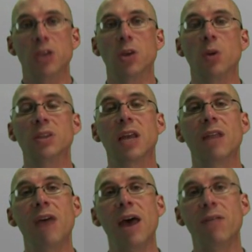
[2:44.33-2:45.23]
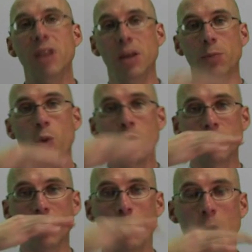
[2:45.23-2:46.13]
So instead of having it
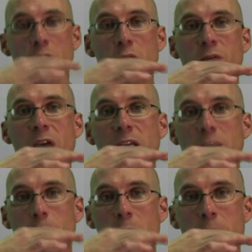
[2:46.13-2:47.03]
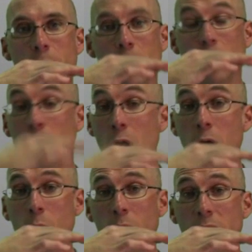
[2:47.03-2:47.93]
portrait where you've got the paper
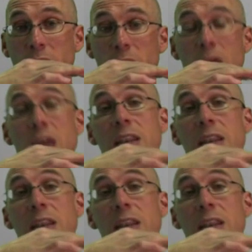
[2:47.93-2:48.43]
long ways,